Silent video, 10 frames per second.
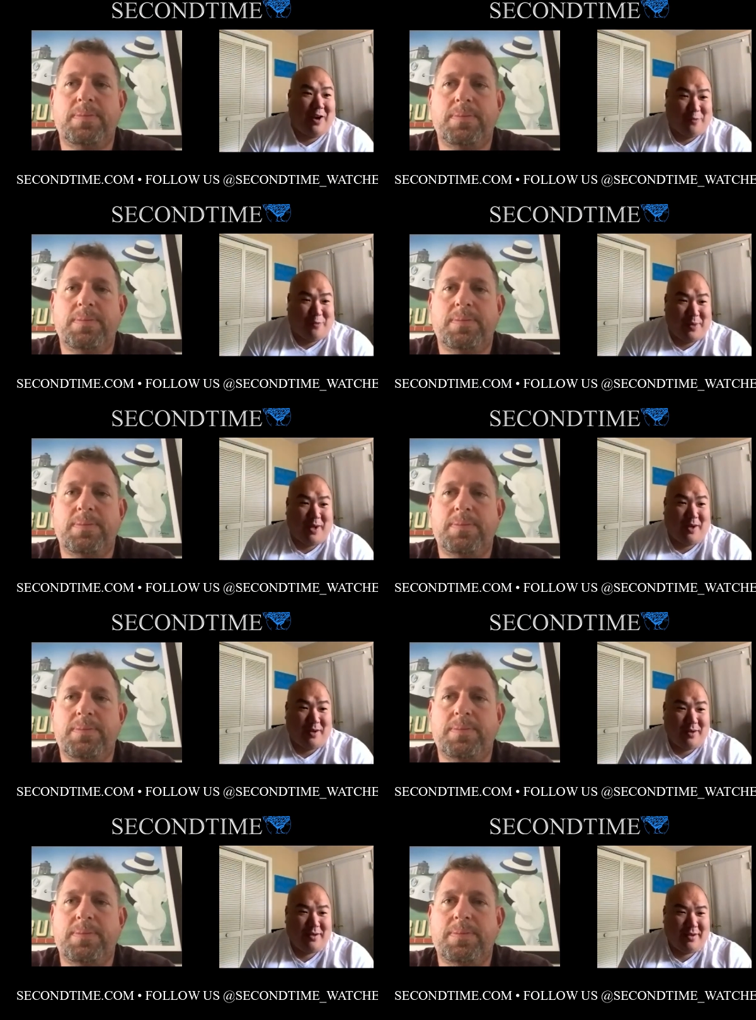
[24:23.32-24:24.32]
Speaker 1: for me,
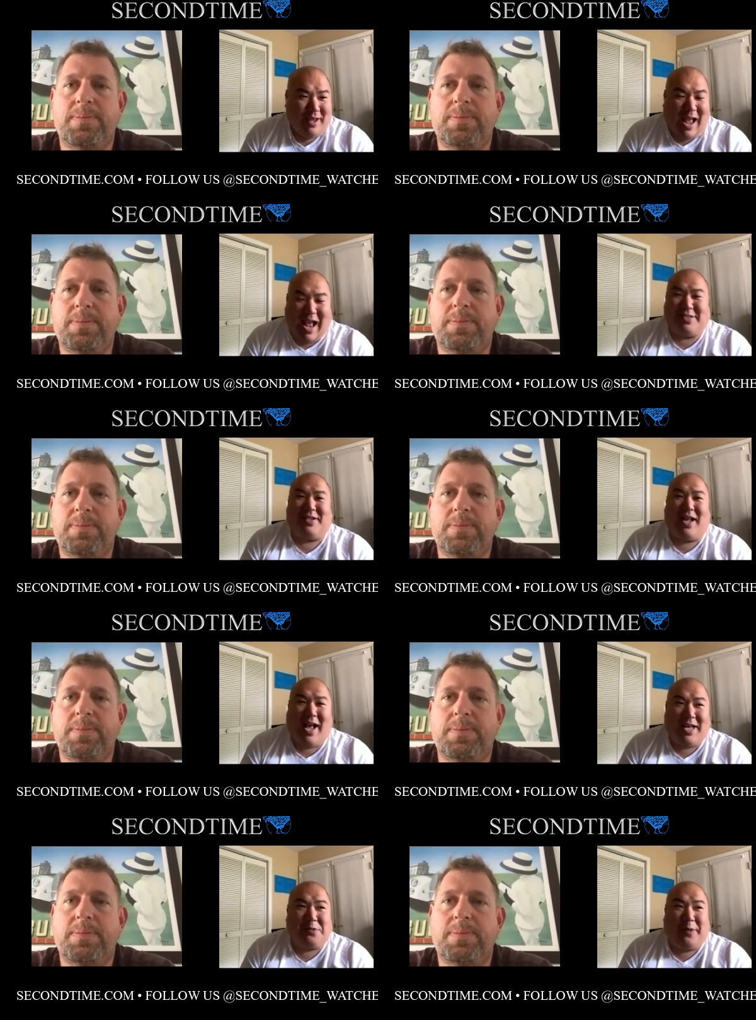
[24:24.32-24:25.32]
as it
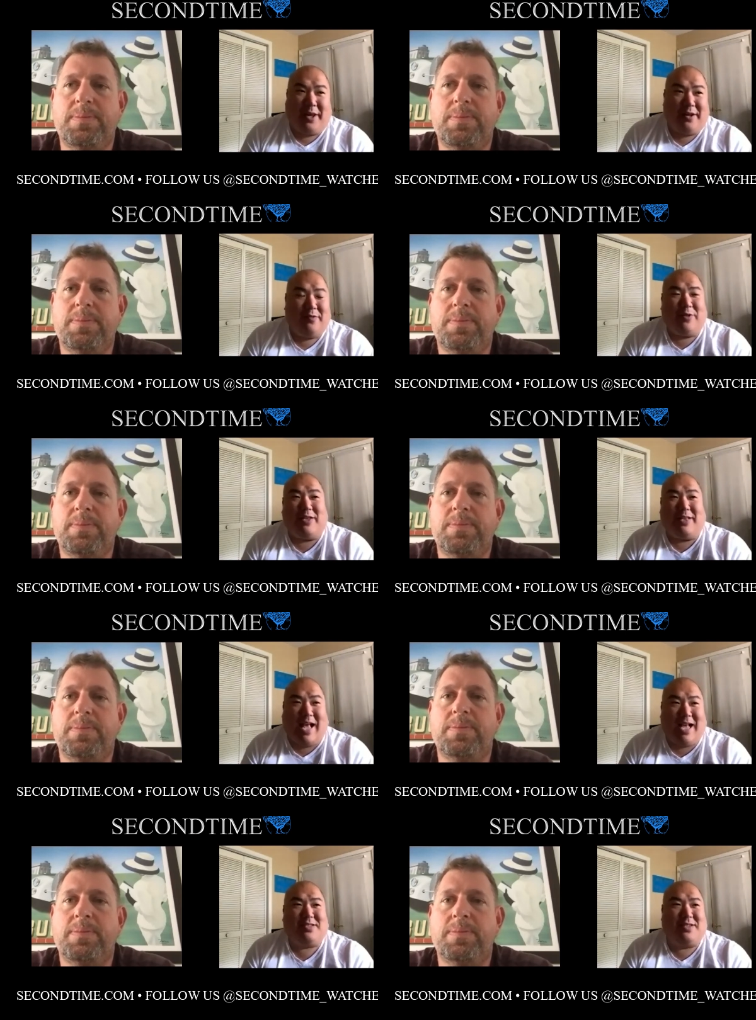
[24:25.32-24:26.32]
has been for the
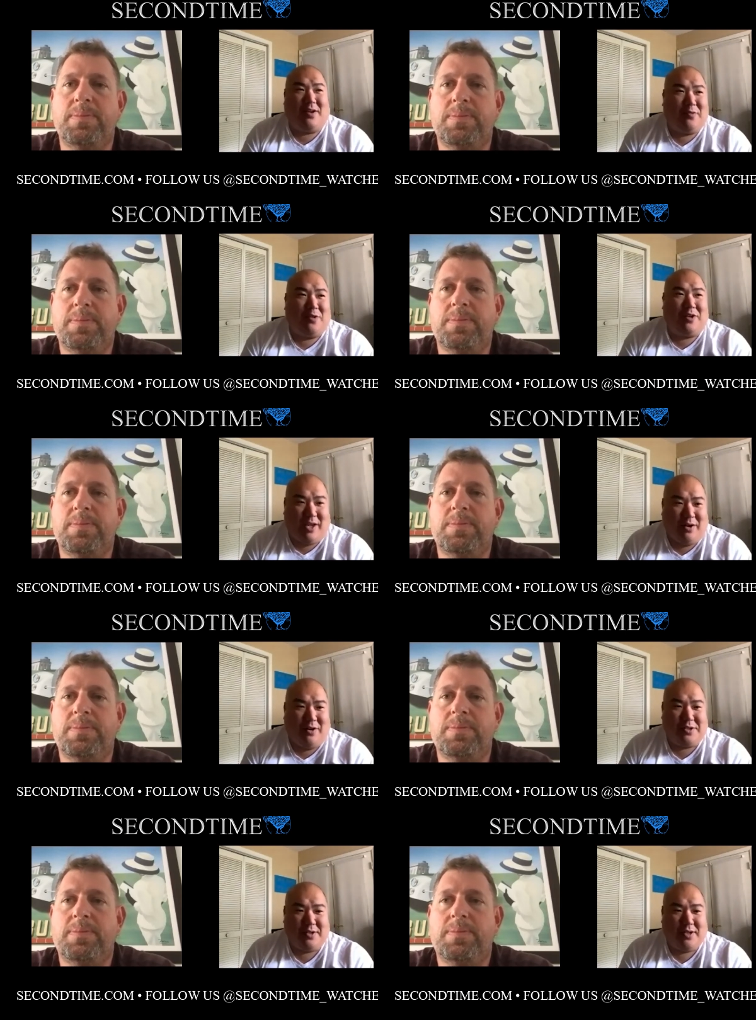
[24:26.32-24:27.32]
last several
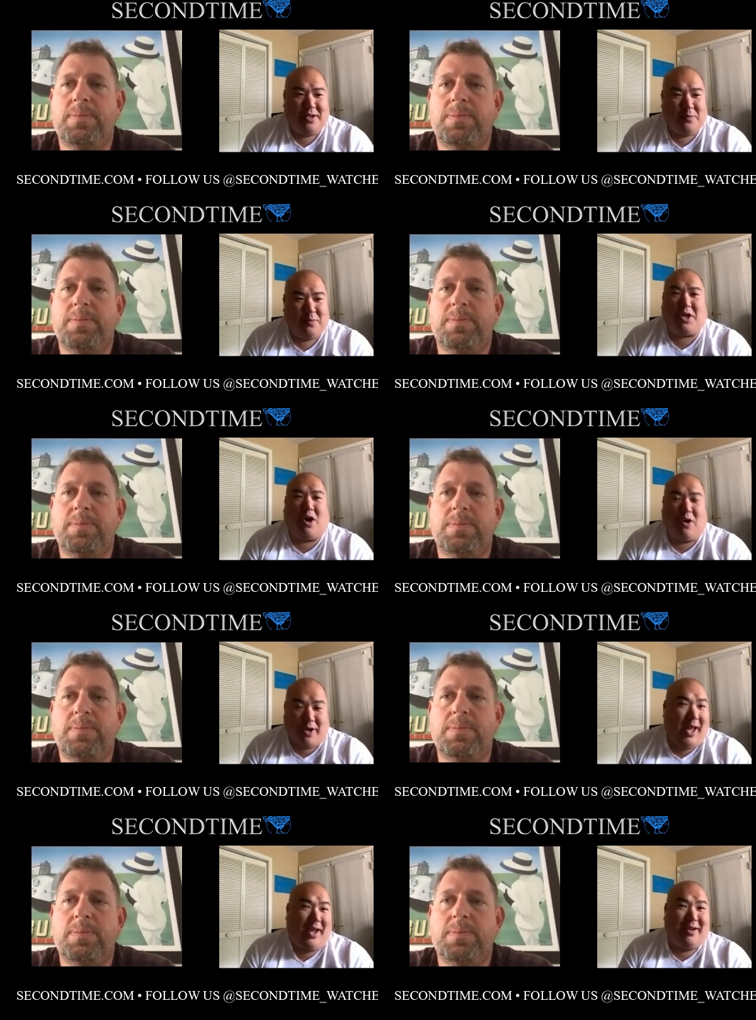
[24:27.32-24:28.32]
years, was
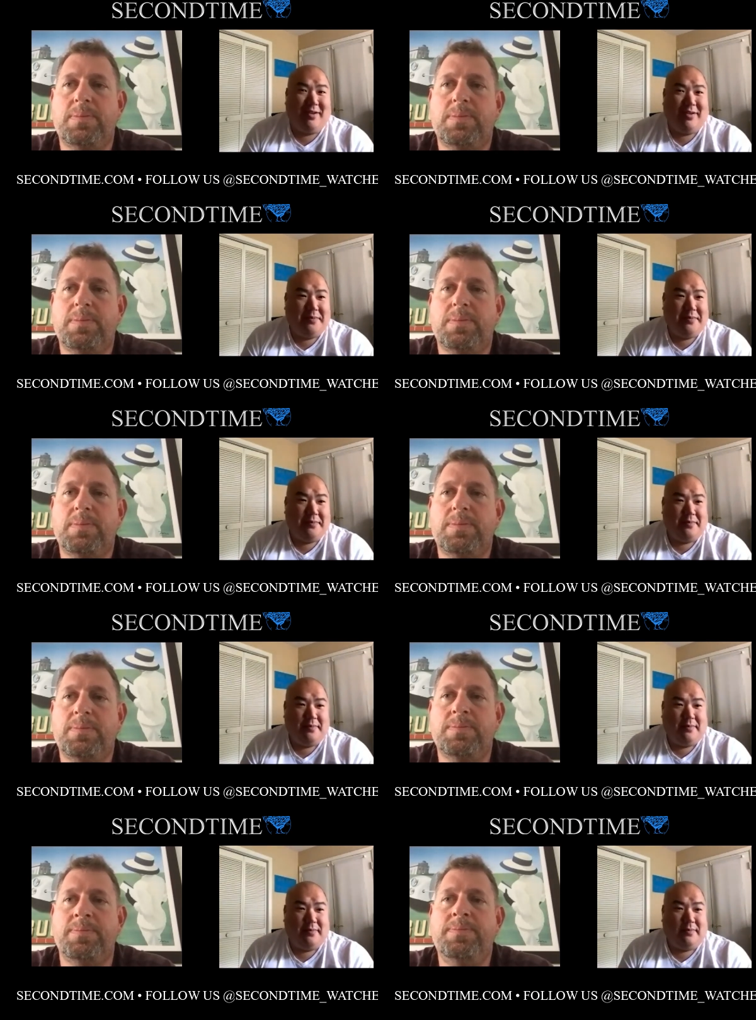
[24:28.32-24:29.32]
Cartier.
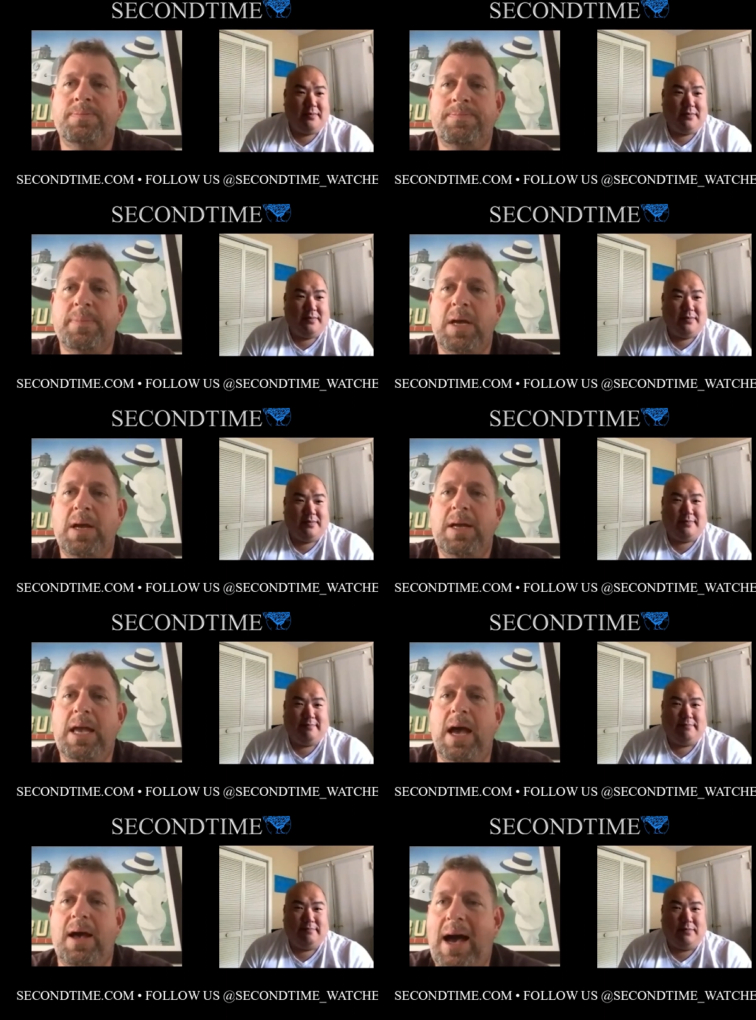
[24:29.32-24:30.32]
Speaker 2: Mm-hmm.
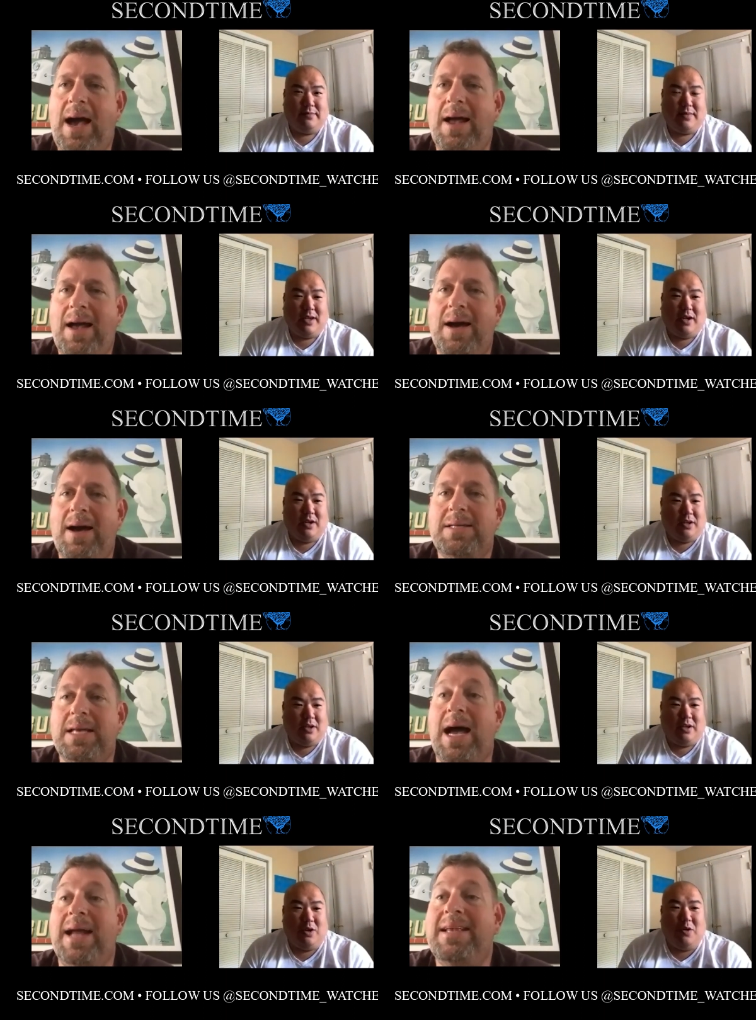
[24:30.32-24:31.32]
Yeah, I honestly
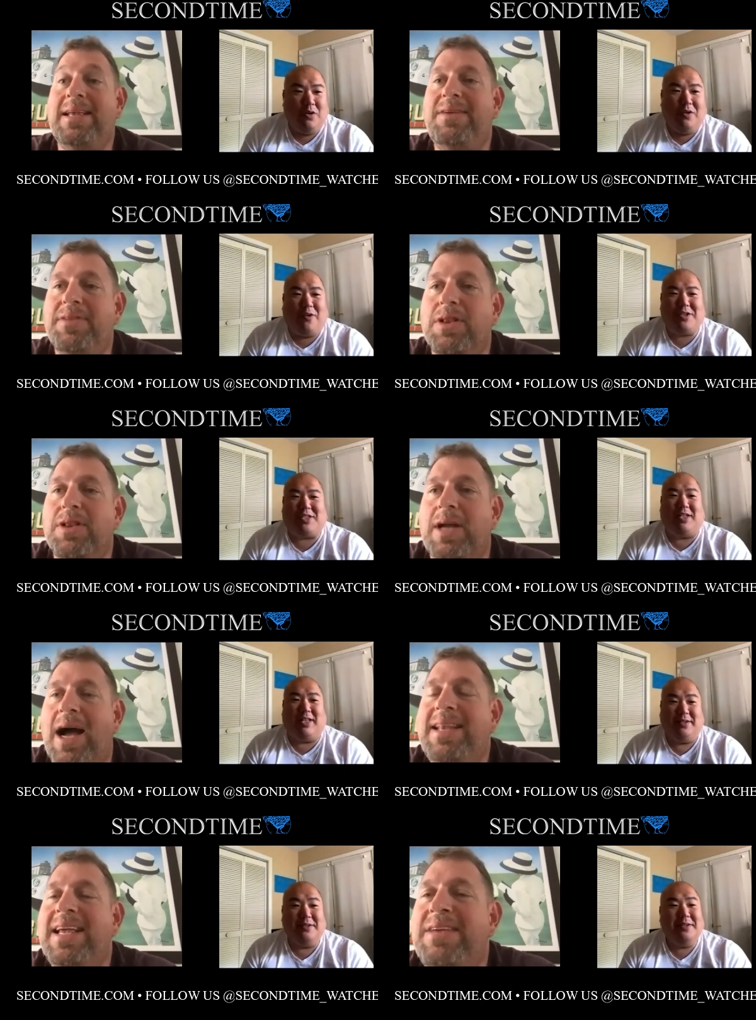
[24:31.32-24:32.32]
universally
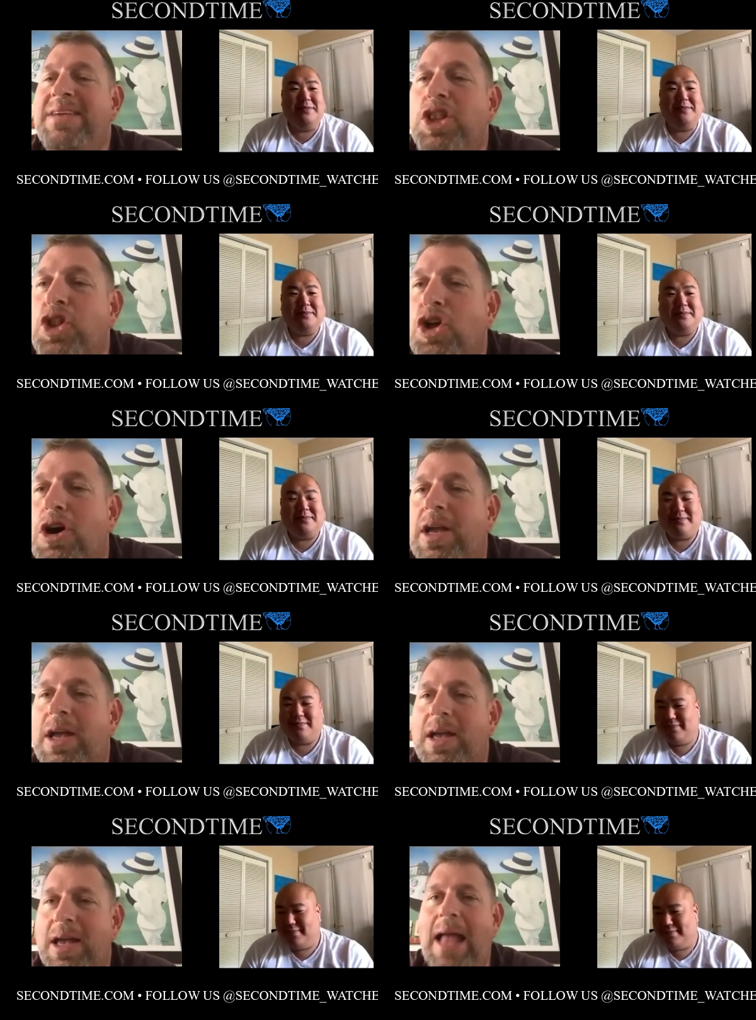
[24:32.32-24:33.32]
I didn't even, look, I didn't even look
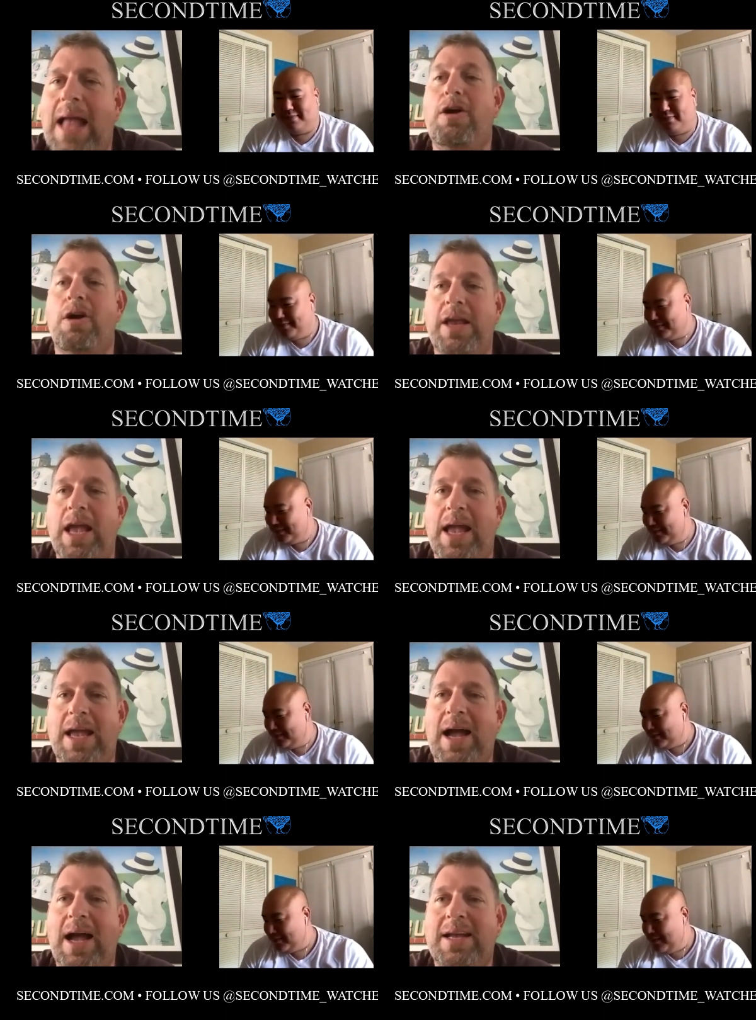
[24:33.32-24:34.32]
at Cartier.
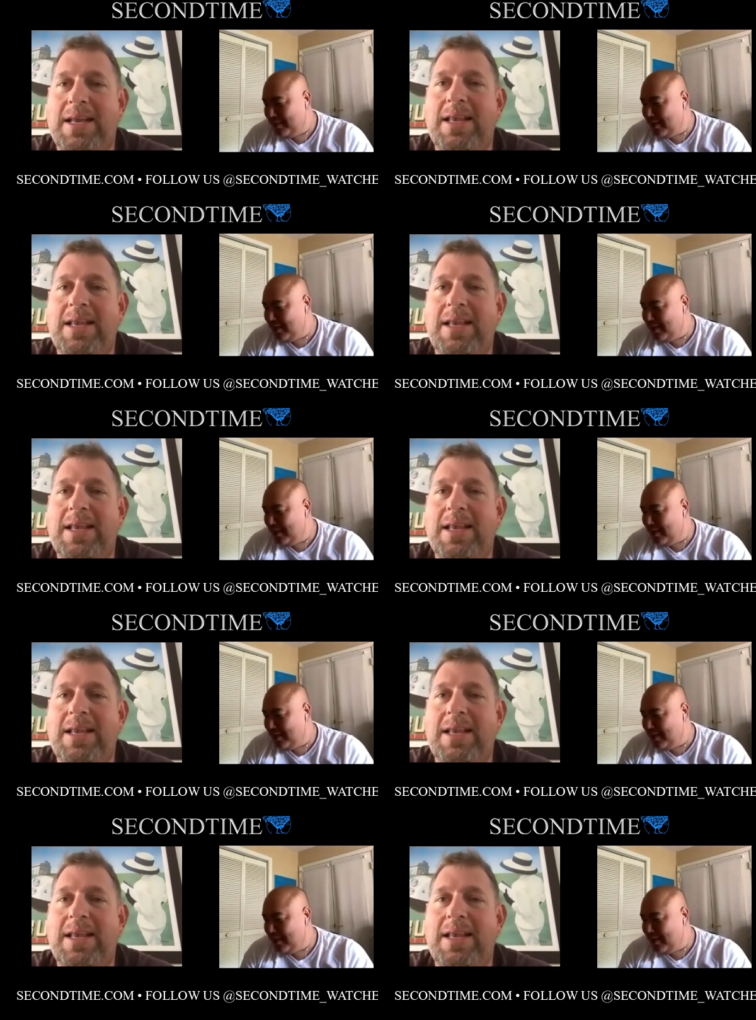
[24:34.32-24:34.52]
I could